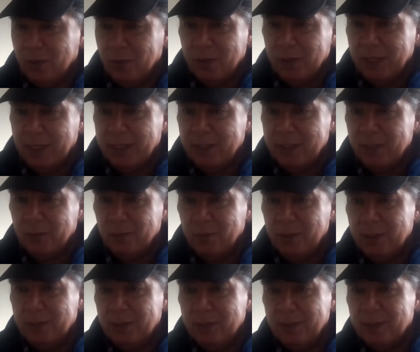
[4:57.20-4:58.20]
Kenora Lake of
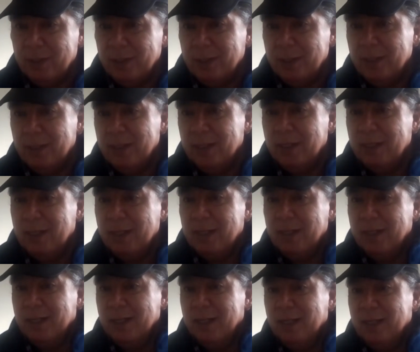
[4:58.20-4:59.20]
the Woods.
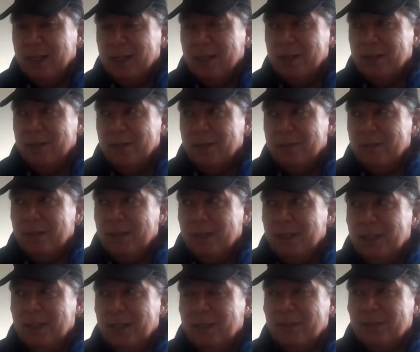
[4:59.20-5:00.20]

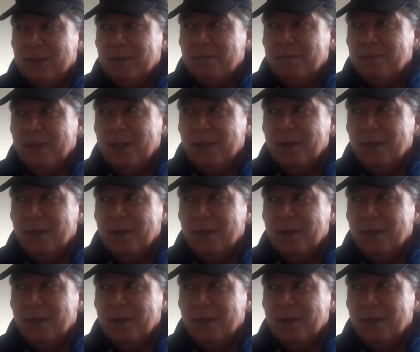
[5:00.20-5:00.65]
It is a